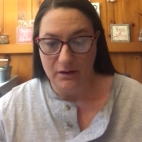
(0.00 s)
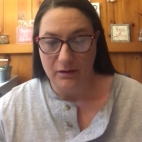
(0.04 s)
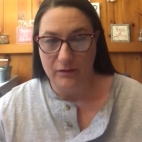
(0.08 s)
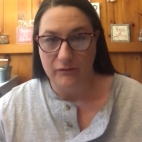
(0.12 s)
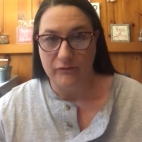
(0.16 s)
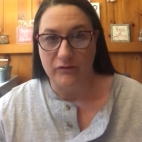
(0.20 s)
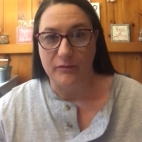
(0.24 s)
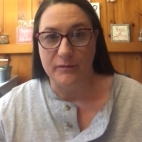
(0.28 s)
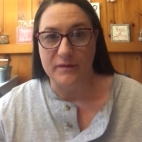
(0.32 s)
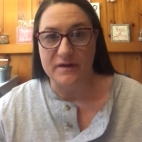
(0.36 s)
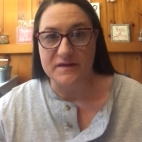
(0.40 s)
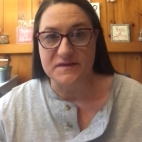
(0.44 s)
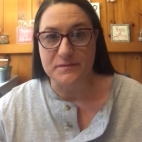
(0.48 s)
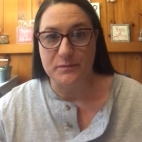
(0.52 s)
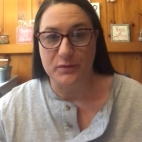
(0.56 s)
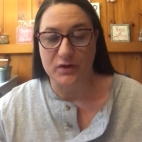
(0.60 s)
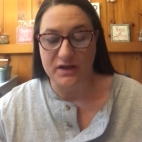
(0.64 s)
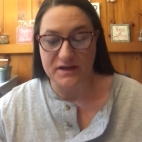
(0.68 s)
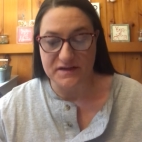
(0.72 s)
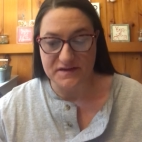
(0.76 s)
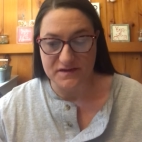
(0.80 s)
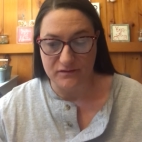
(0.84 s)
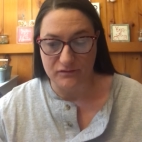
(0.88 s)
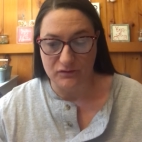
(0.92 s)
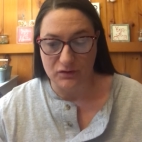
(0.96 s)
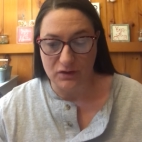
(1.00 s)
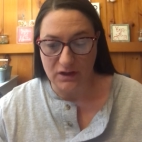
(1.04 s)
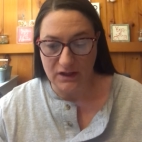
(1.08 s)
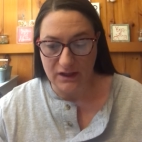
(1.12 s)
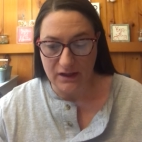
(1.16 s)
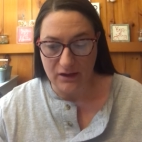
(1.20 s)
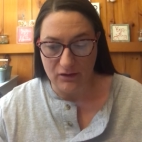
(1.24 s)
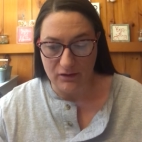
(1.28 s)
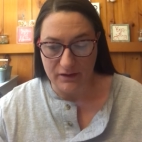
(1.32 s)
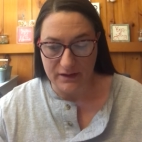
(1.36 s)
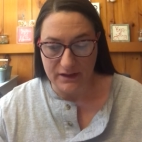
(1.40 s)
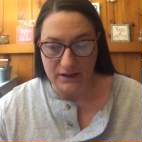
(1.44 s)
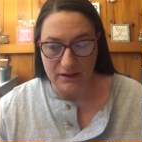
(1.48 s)
From this place of
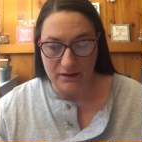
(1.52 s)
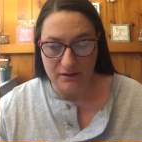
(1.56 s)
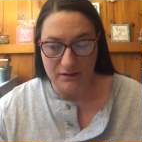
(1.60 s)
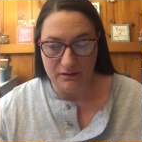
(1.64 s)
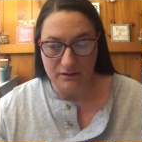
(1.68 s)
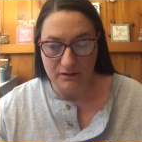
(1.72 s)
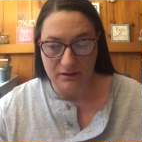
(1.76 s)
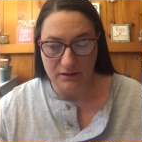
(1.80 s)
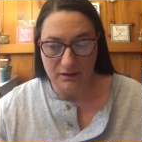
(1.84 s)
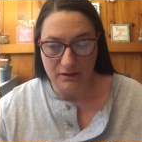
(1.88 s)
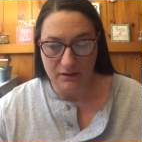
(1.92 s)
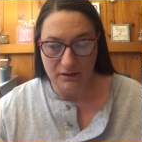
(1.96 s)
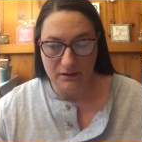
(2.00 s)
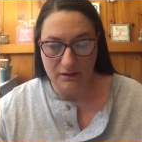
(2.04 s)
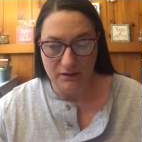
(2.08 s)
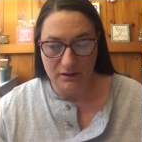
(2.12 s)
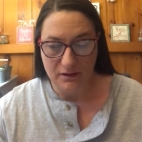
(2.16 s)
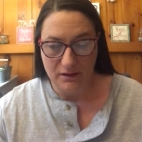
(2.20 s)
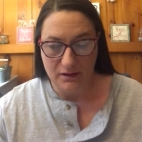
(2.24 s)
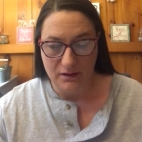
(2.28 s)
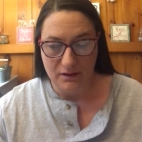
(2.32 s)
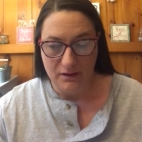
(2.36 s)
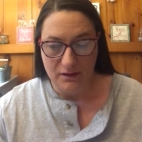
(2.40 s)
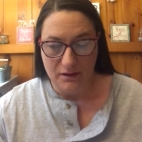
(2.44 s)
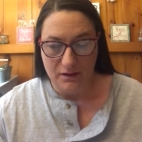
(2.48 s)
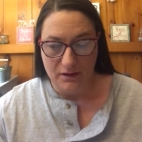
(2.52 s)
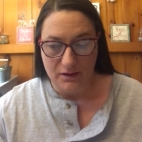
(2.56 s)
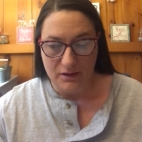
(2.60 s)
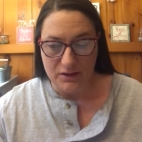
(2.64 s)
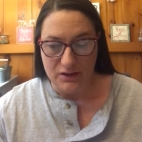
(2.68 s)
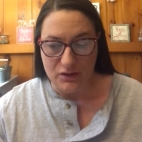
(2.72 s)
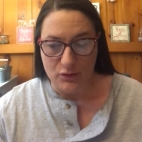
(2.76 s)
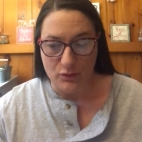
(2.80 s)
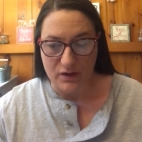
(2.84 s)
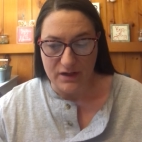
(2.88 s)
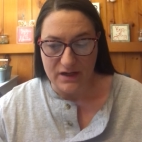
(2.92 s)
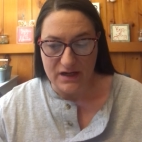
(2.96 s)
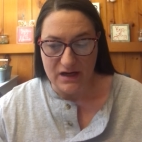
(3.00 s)
clarity,
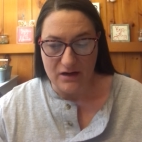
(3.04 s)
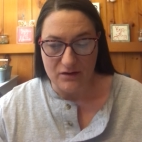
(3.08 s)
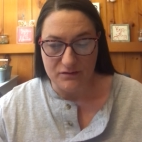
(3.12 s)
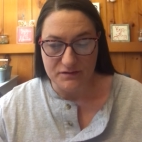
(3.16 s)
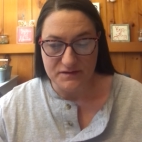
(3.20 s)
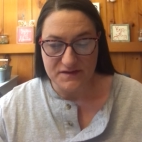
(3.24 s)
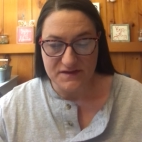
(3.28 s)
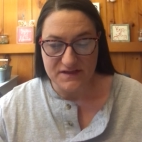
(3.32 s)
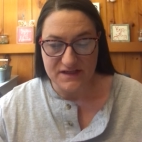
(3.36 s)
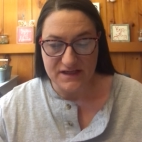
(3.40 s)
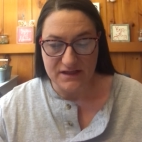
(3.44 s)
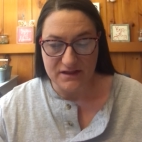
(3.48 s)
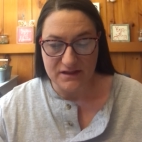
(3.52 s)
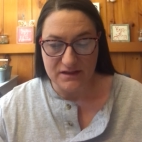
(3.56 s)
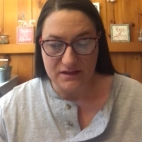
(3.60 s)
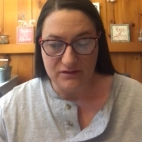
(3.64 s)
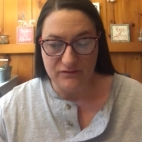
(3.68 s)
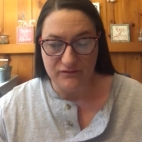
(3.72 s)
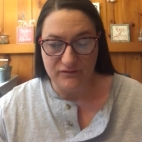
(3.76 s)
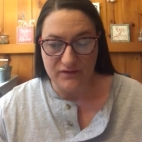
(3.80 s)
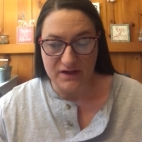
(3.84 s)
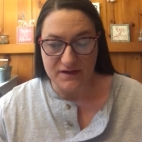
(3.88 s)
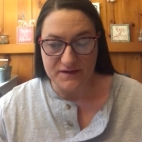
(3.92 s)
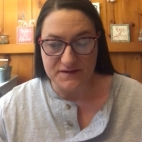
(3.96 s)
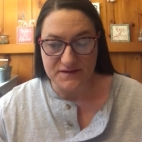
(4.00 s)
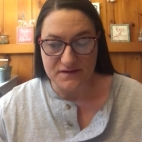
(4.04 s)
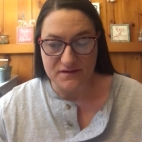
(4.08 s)
you are now standing face